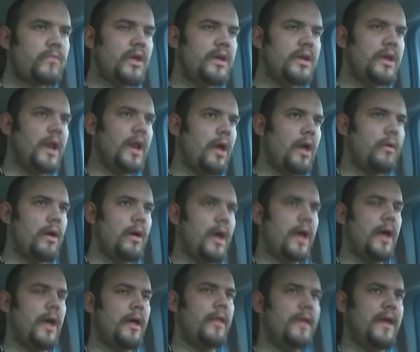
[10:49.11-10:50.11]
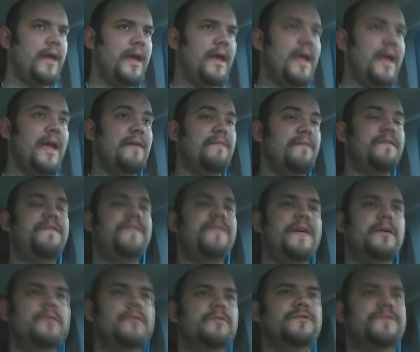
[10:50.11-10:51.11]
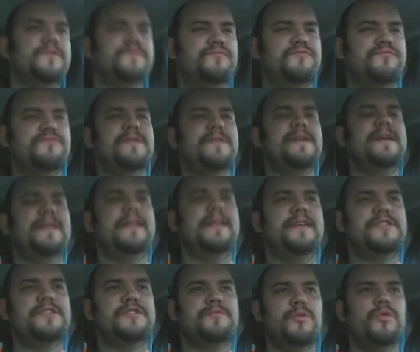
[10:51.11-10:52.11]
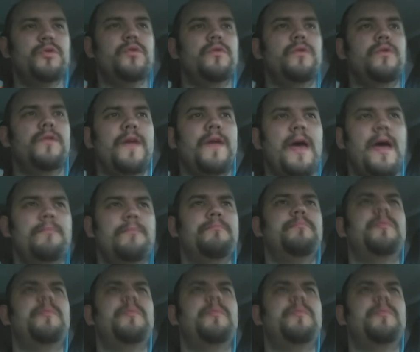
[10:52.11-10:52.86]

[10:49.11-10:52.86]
You know, it feels really smooth, and